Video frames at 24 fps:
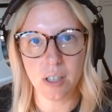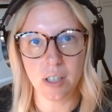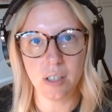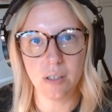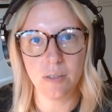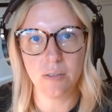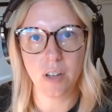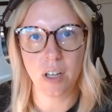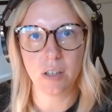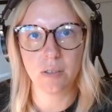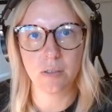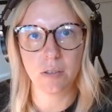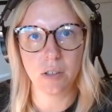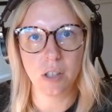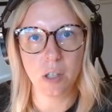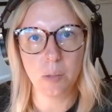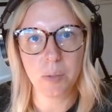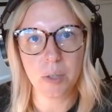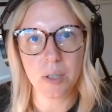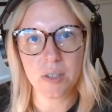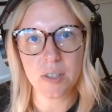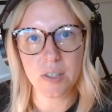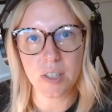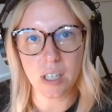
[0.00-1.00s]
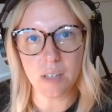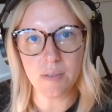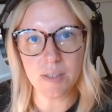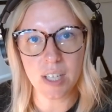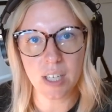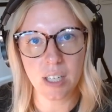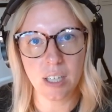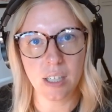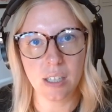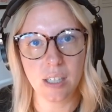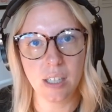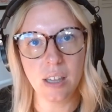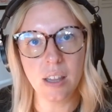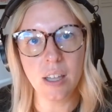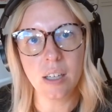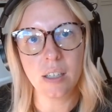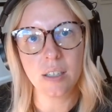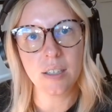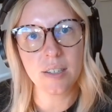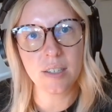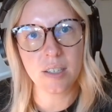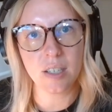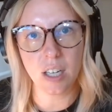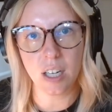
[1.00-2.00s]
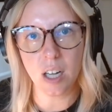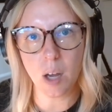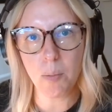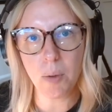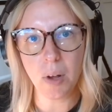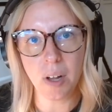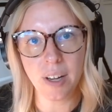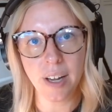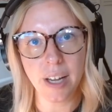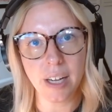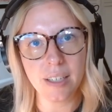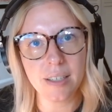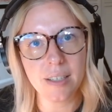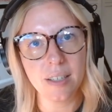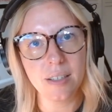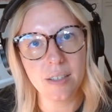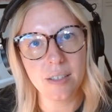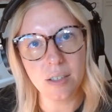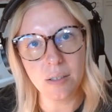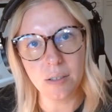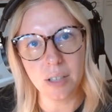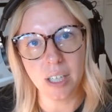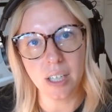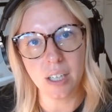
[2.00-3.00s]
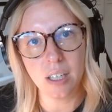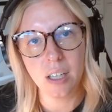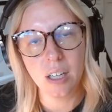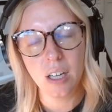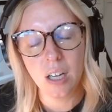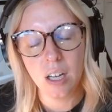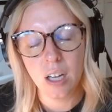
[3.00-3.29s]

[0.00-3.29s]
You've got to roll up your sleeves and get in there and stay up all night to do it.